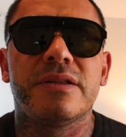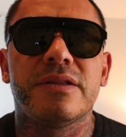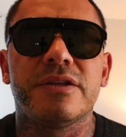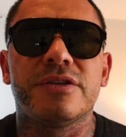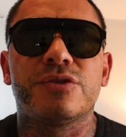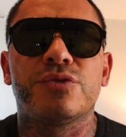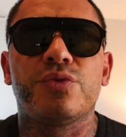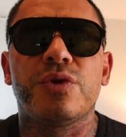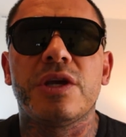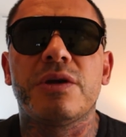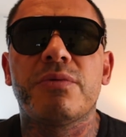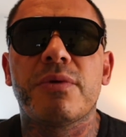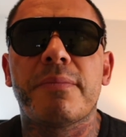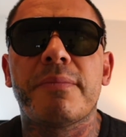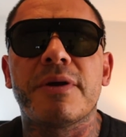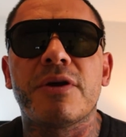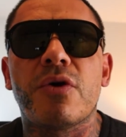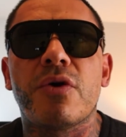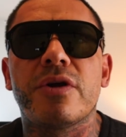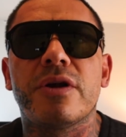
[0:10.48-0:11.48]
This week, we've
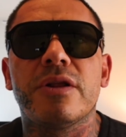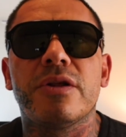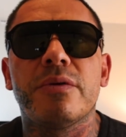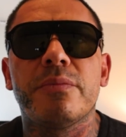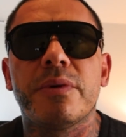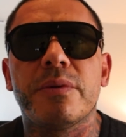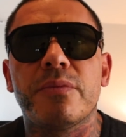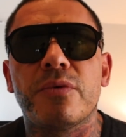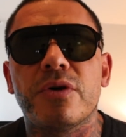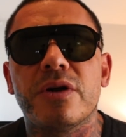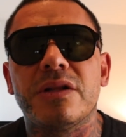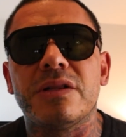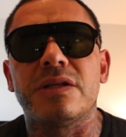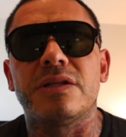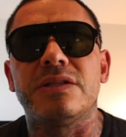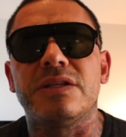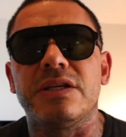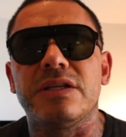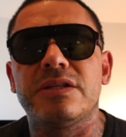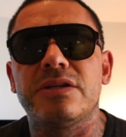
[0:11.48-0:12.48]
been going a little bit more
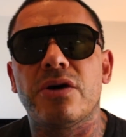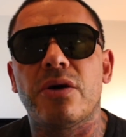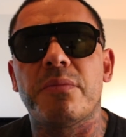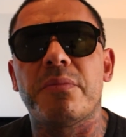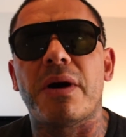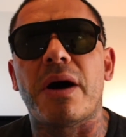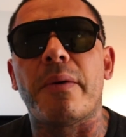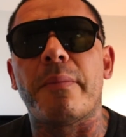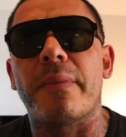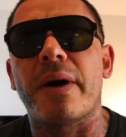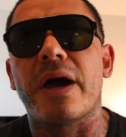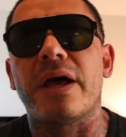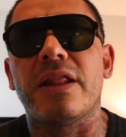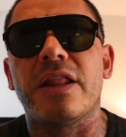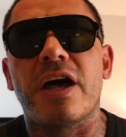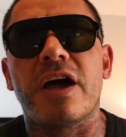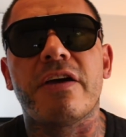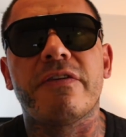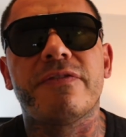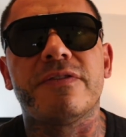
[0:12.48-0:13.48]
into detail about my
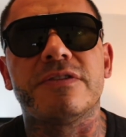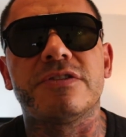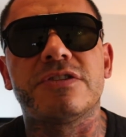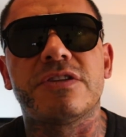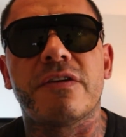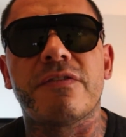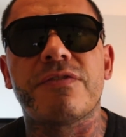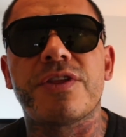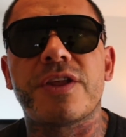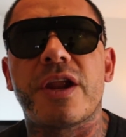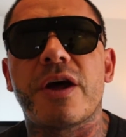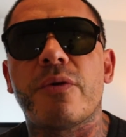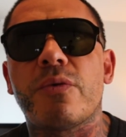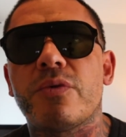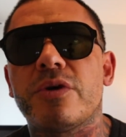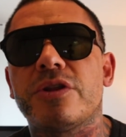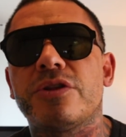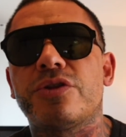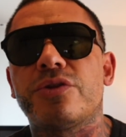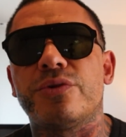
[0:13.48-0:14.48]
life and stuff that I
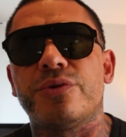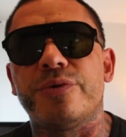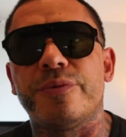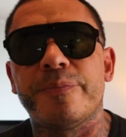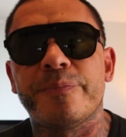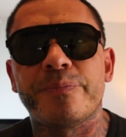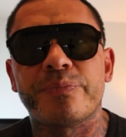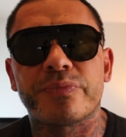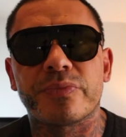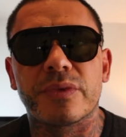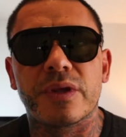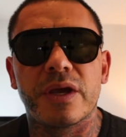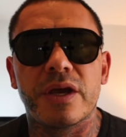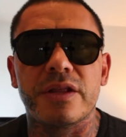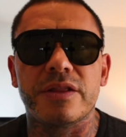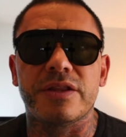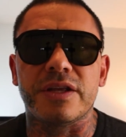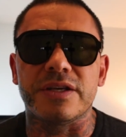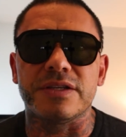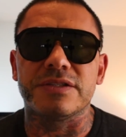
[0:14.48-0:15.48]
went through
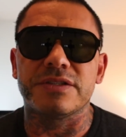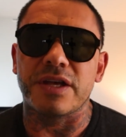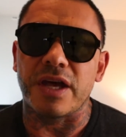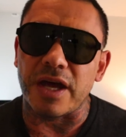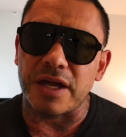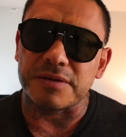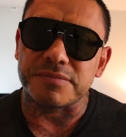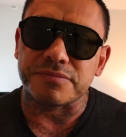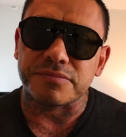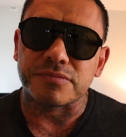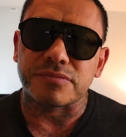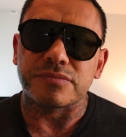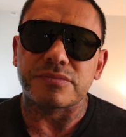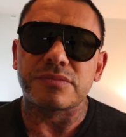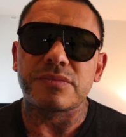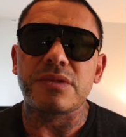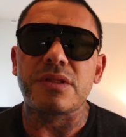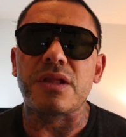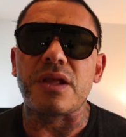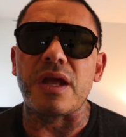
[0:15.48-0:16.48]
and things that
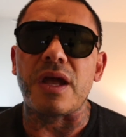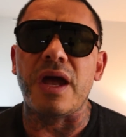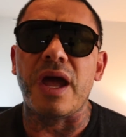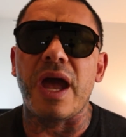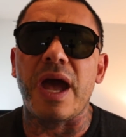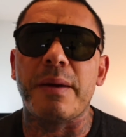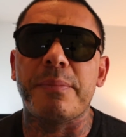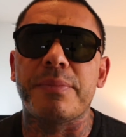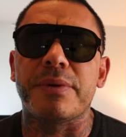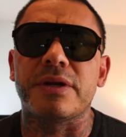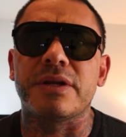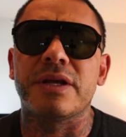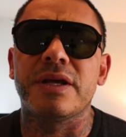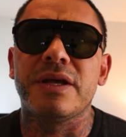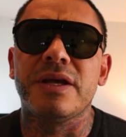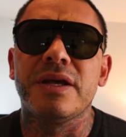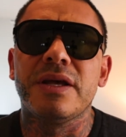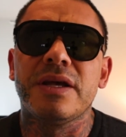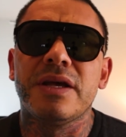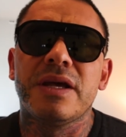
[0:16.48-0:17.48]
happened,
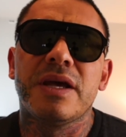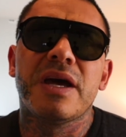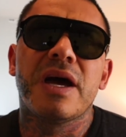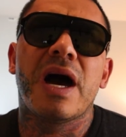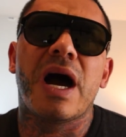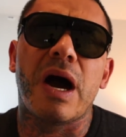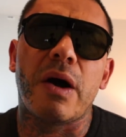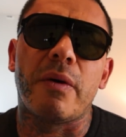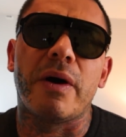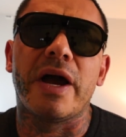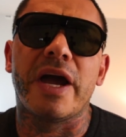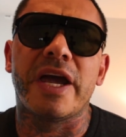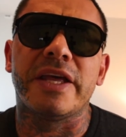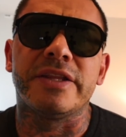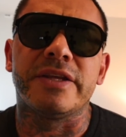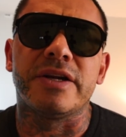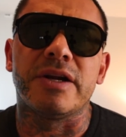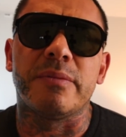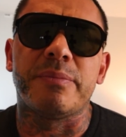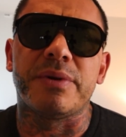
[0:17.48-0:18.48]
how I
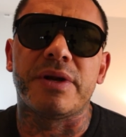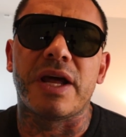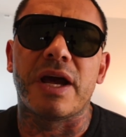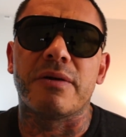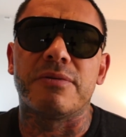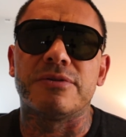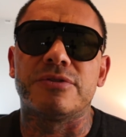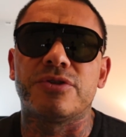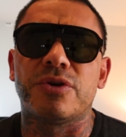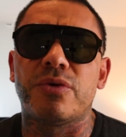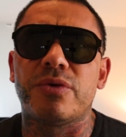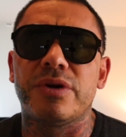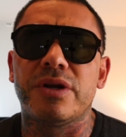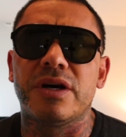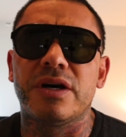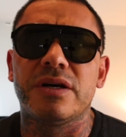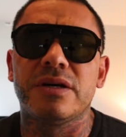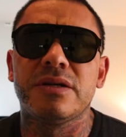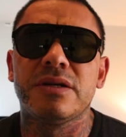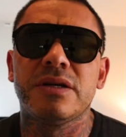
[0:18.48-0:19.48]
ended up in
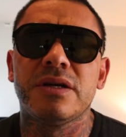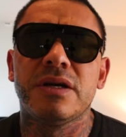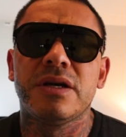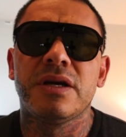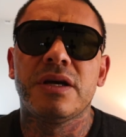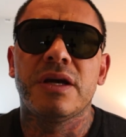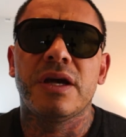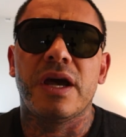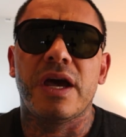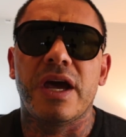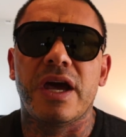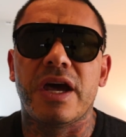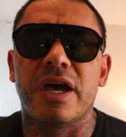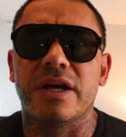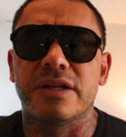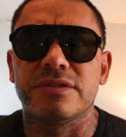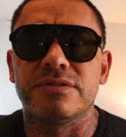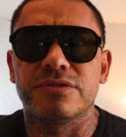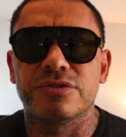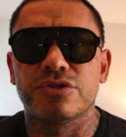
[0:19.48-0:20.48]
Arizona,
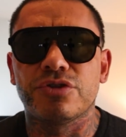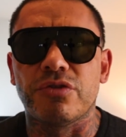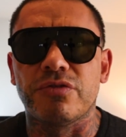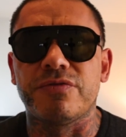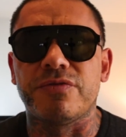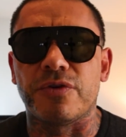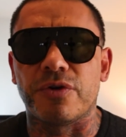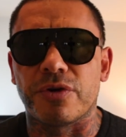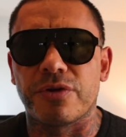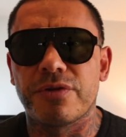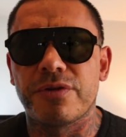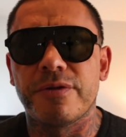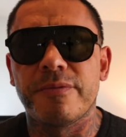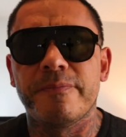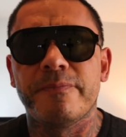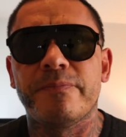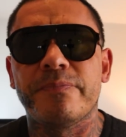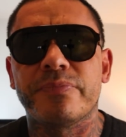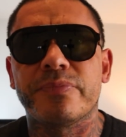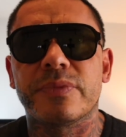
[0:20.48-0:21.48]
and so
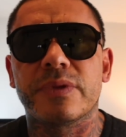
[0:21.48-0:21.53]
forth.